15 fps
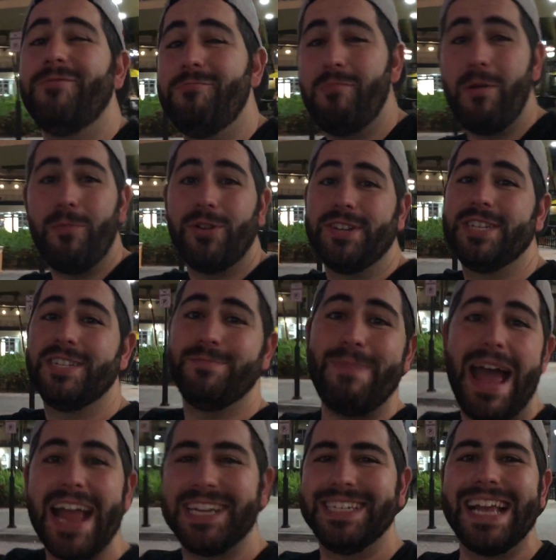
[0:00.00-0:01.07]
Remember to
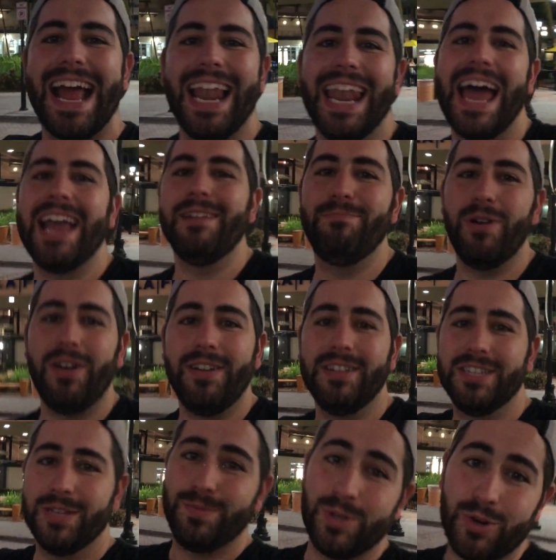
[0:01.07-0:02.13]
smash that like button,
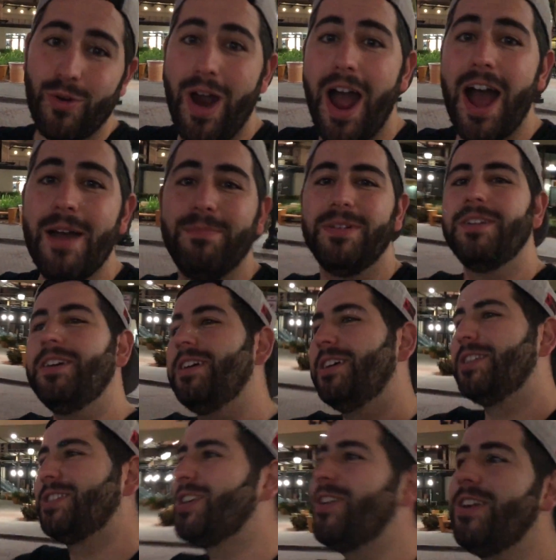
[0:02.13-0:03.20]
subscribe,
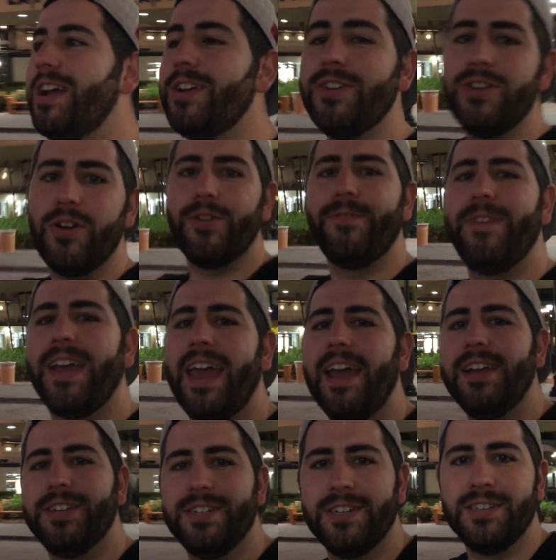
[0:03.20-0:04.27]
turn on your
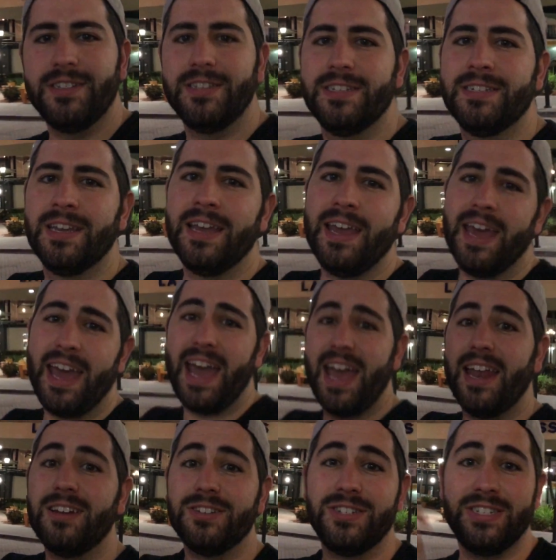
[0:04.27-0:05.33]
notifications,
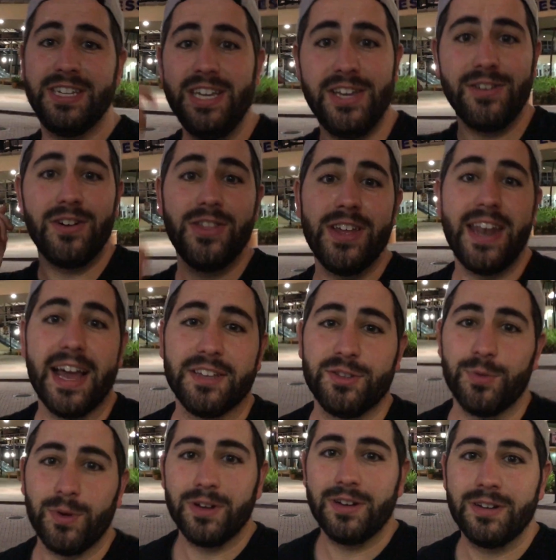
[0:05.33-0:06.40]
and I'll see you on the
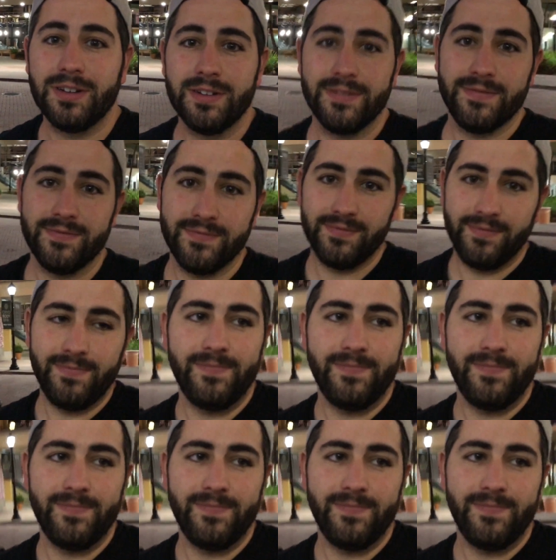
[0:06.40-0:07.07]
next